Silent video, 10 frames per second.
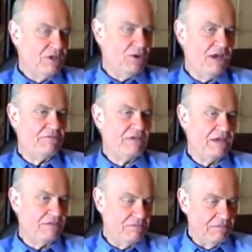Oh, I've
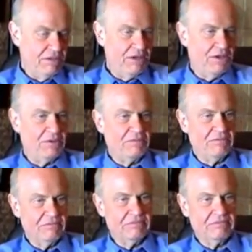had, a
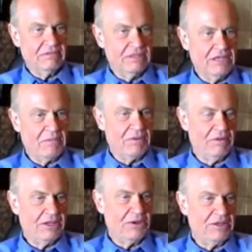couple
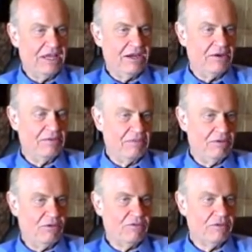here and there
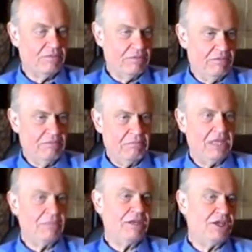over
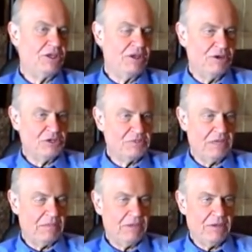many, many years,
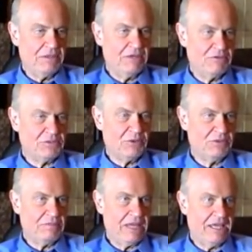but I probably never smoked
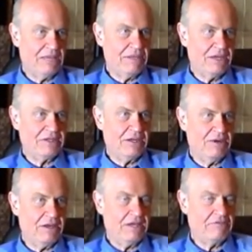a pack in my
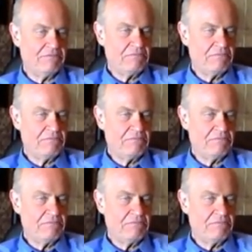entire life.